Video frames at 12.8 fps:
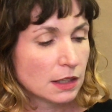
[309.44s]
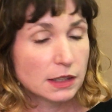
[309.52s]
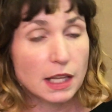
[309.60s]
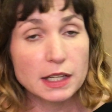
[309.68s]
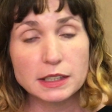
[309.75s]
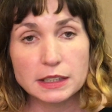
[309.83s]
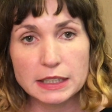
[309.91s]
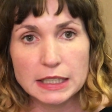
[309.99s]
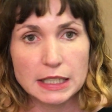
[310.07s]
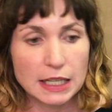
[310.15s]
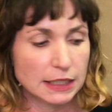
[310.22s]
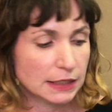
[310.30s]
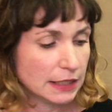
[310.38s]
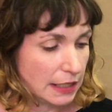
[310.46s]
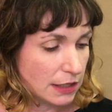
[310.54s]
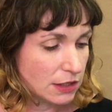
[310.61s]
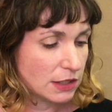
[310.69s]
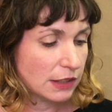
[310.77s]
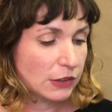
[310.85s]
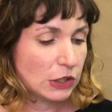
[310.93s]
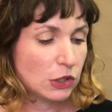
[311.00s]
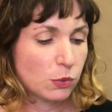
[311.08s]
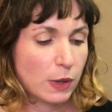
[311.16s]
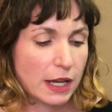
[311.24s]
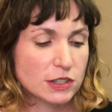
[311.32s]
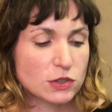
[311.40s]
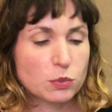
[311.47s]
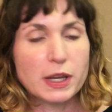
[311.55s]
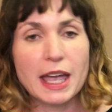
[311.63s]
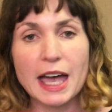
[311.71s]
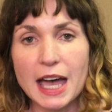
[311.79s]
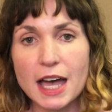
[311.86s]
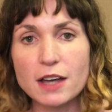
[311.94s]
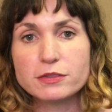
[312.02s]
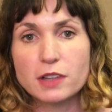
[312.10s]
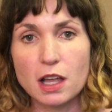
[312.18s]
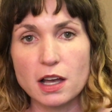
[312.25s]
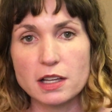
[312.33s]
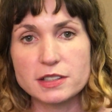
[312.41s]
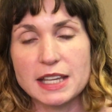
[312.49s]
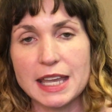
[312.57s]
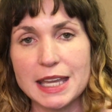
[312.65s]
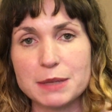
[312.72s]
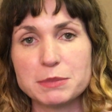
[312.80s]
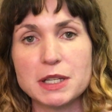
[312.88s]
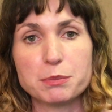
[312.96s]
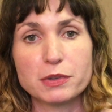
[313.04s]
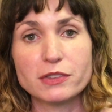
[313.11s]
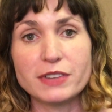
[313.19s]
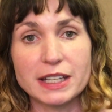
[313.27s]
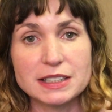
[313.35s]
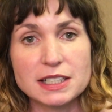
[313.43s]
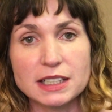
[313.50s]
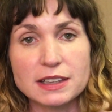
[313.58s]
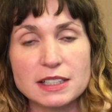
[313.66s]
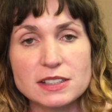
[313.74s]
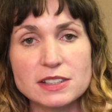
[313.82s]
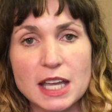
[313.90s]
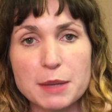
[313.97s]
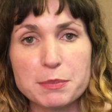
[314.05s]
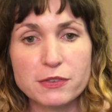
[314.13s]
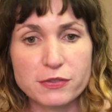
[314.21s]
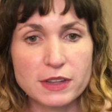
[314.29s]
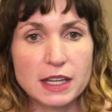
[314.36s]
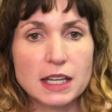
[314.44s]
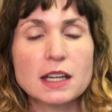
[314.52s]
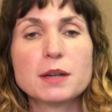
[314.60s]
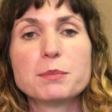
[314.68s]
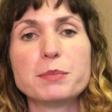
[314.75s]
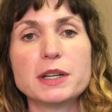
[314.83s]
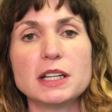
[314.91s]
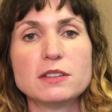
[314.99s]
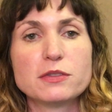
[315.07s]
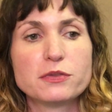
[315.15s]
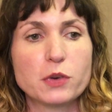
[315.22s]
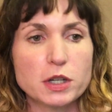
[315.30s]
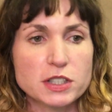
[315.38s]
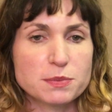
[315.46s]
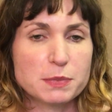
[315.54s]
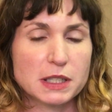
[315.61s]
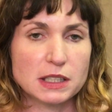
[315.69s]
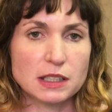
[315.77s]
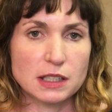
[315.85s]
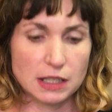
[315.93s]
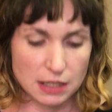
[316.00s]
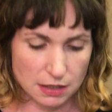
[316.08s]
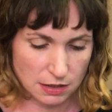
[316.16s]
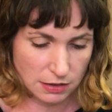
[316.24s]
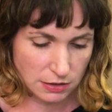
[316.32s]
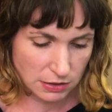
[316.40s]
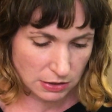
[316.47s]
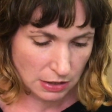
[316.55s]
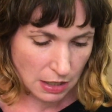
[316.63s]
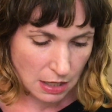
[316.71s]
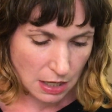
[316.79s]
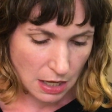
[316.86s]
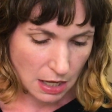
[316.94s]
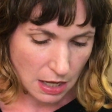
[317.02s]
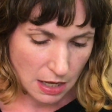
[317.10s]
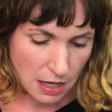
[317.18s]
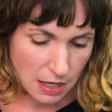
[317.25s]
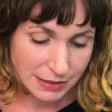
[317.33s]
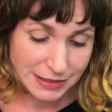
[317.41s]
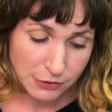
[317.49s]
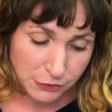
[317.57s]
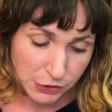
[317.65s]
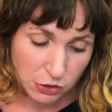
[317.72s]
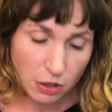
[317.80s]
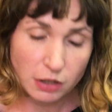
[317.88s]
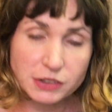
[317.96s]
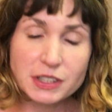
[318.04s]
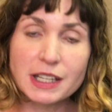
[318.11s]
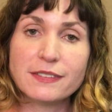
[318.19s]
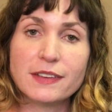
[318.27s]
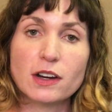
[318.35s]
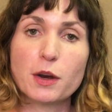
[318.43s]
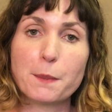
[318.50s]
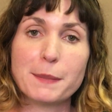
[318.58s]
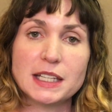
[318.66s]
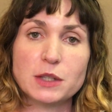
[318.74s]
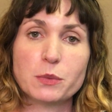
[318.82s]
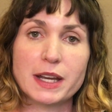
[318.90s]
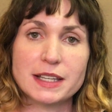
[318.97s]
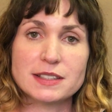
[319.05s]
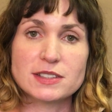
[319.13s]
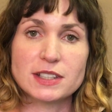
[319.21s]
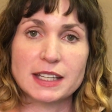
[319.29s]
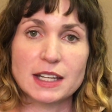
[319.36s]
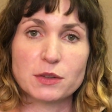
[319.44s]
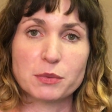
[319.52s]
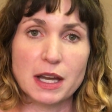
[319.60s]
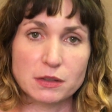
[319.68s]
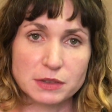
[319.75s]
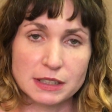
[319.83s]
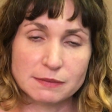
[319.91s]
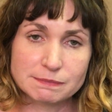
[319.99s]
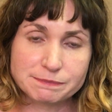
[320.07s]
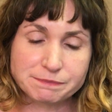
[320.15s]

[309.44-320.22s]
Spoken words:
Luckily, at least in the US, we have laws aimed at preventing this type of thing, but enforcement is difficult and there are many ways to get around it.